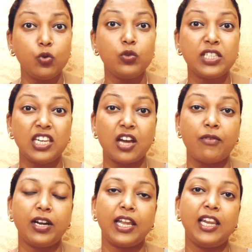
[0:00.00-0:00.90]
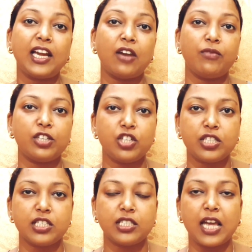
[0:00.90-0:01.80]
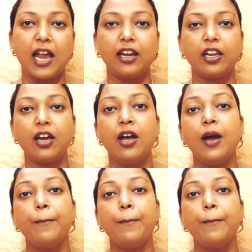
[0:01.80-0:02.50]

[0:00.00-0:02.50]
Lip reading: use in our daily conversations, and